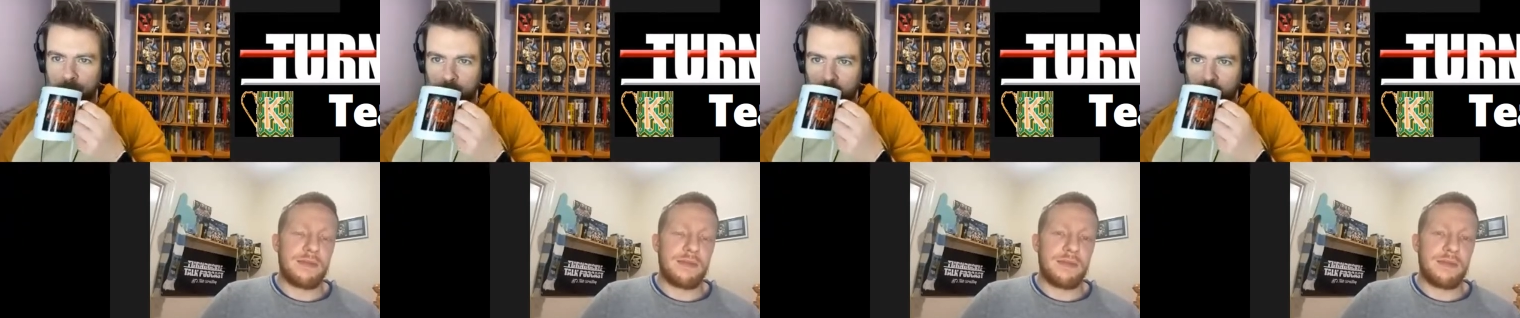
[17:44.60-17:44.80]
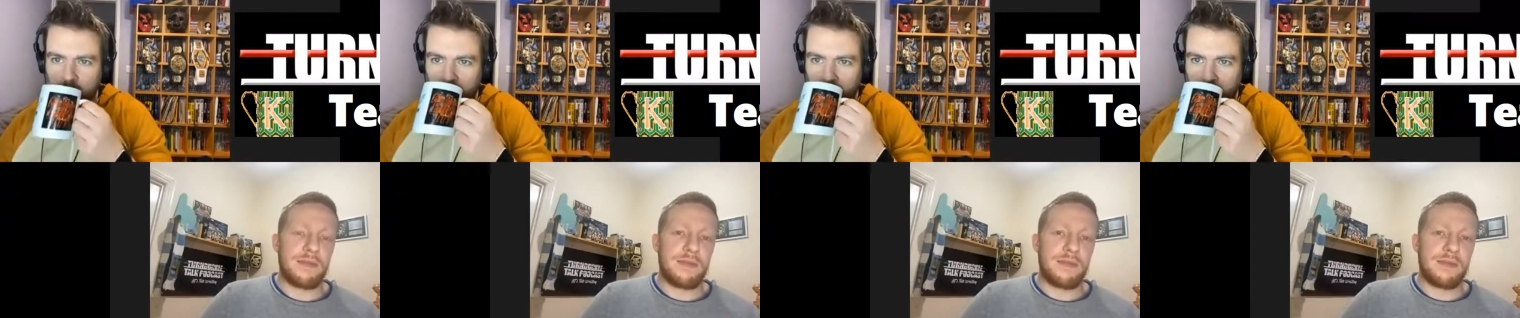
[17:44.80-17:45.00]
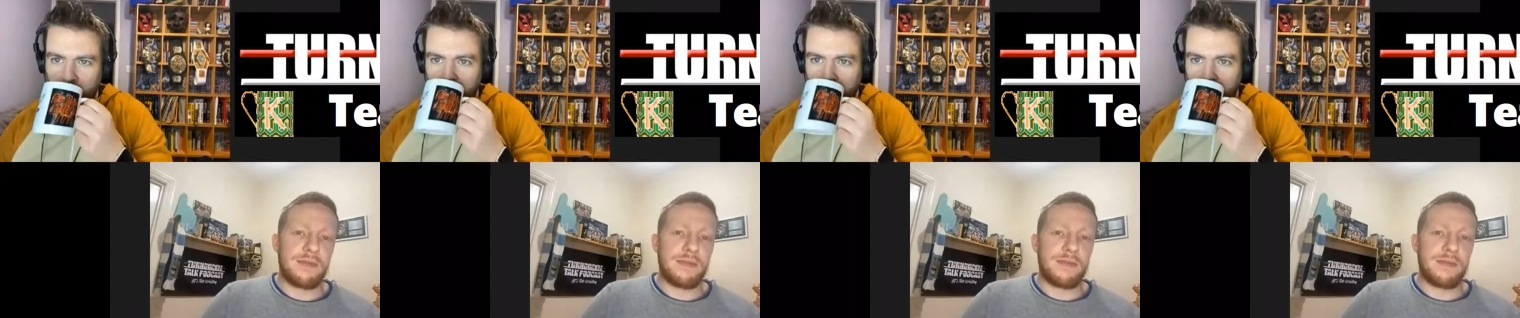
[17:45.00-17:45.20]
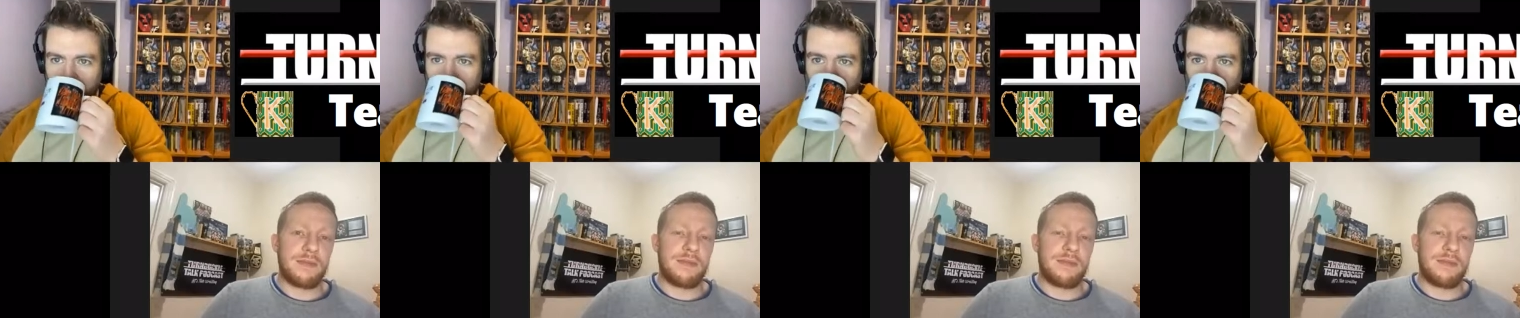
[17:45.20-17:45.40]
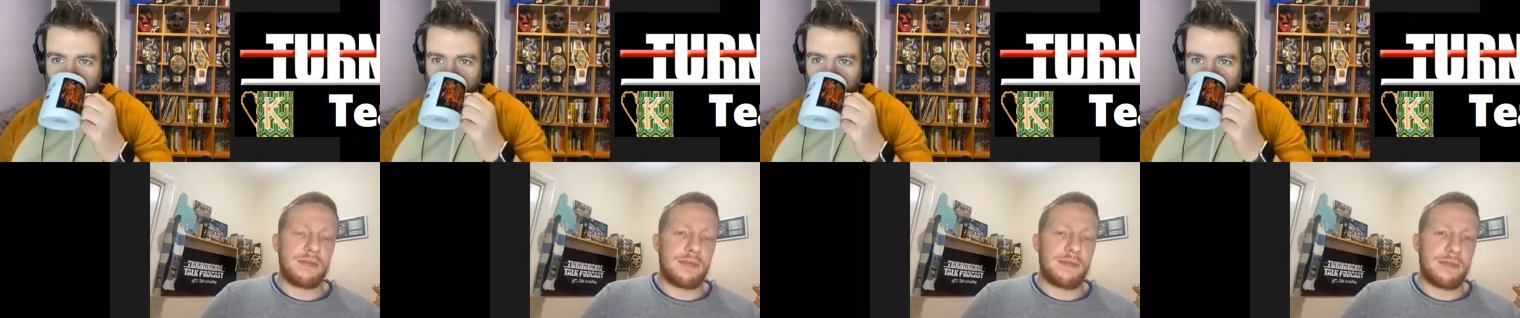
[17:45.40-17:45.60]

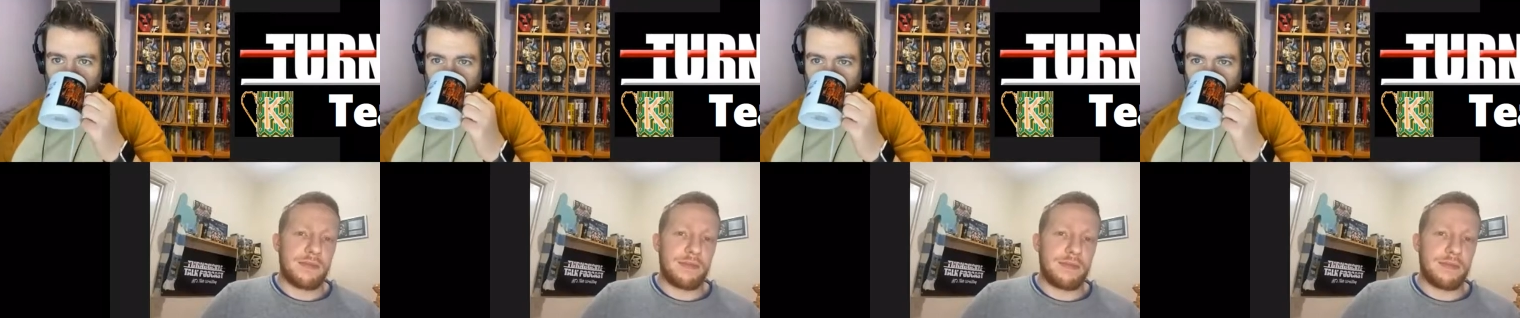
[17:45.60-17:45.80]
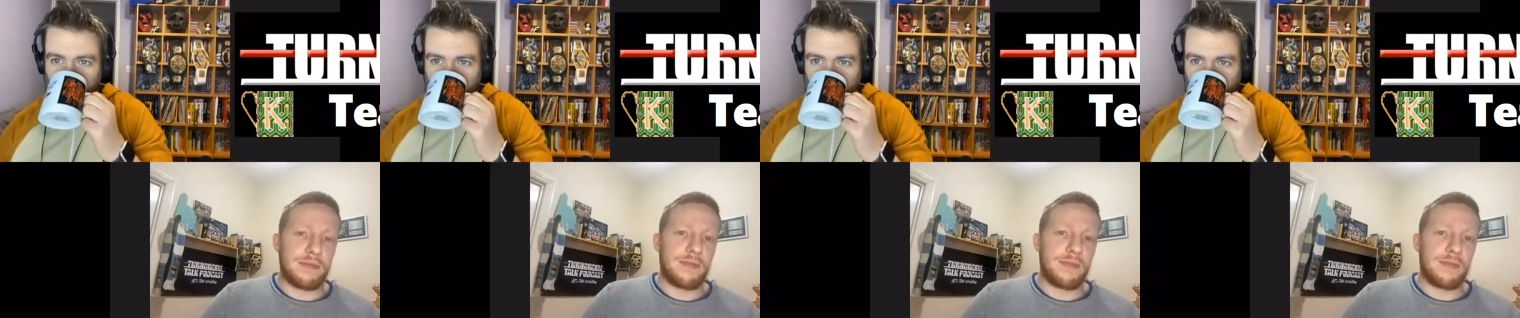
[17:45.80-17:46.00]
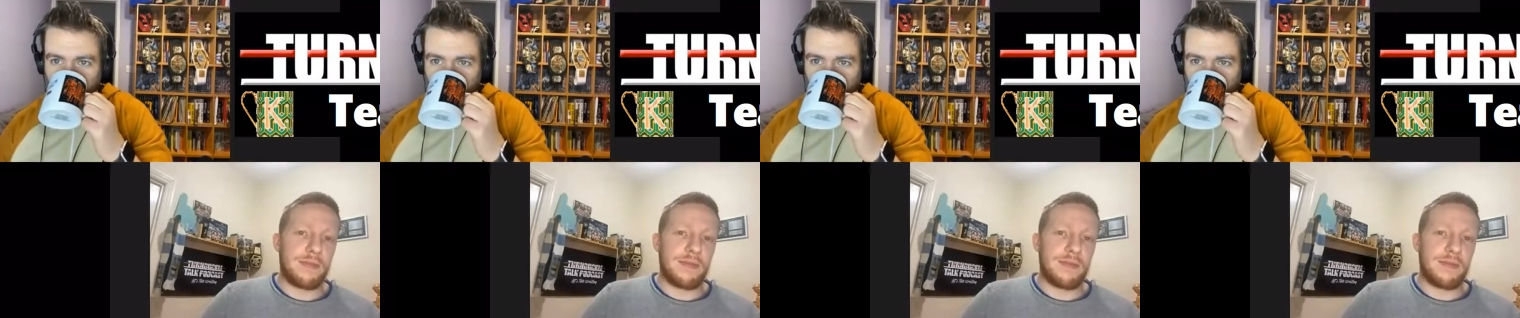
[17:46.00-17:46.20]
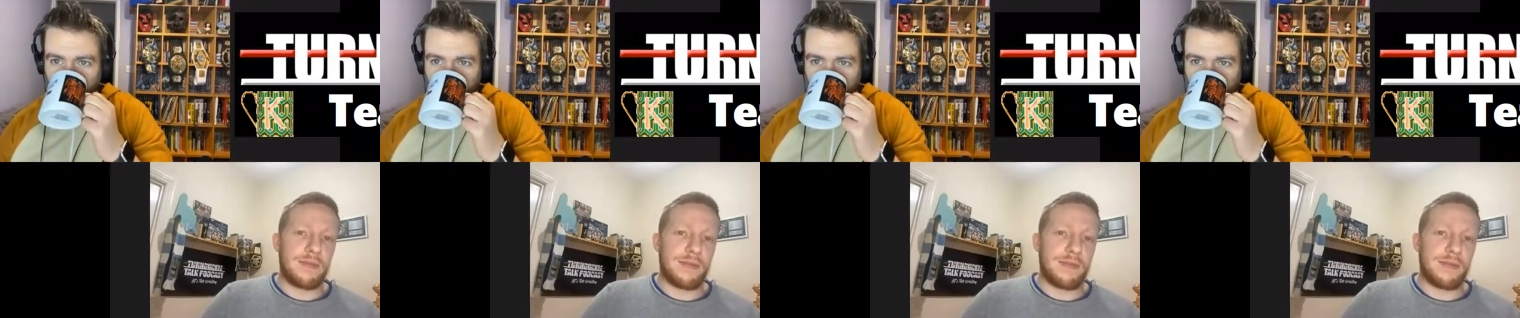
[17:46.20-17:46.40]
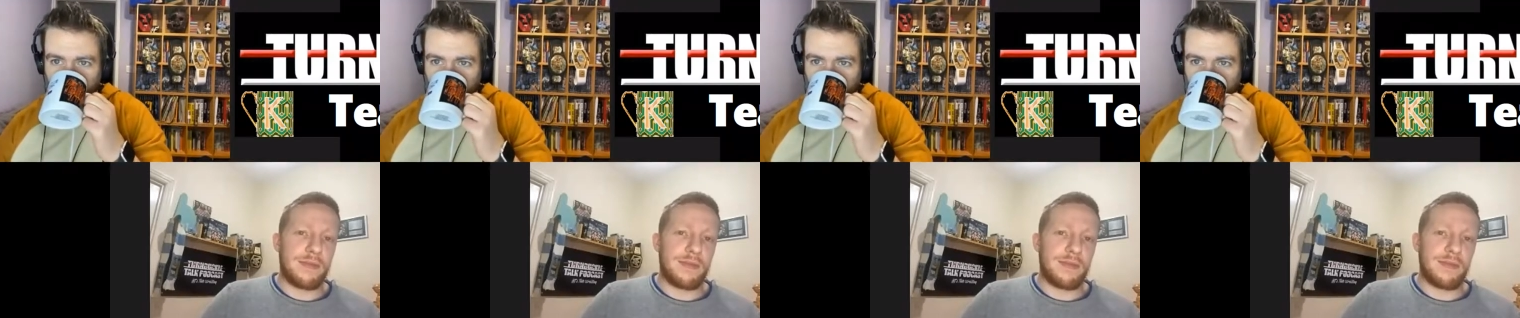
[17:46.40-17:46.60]

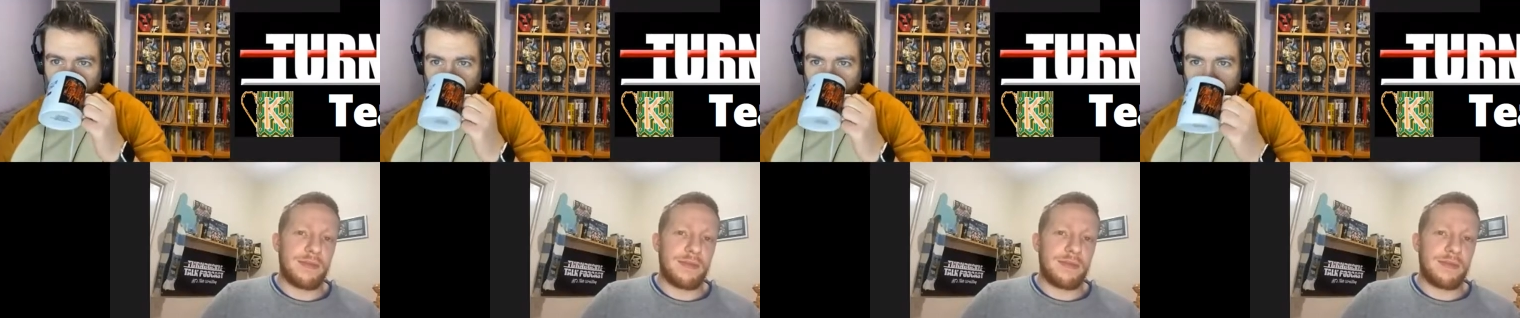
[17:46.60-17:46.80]
(no one is talking)